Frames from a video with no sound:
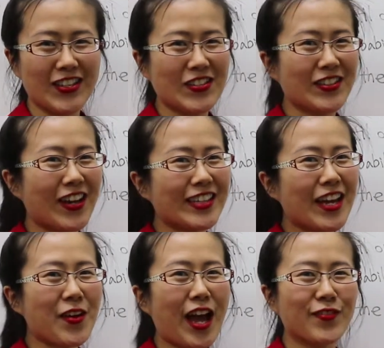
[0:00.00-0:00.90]
So now
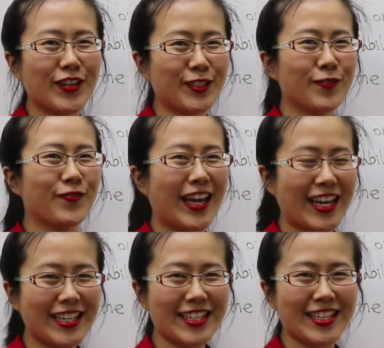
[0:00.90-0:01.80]
that you have enough
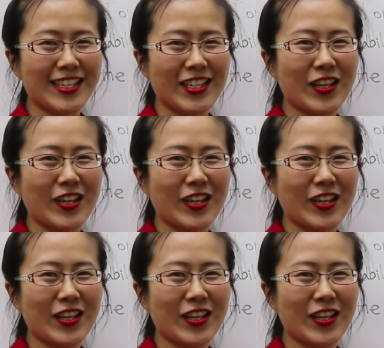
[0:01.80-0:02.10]
hints,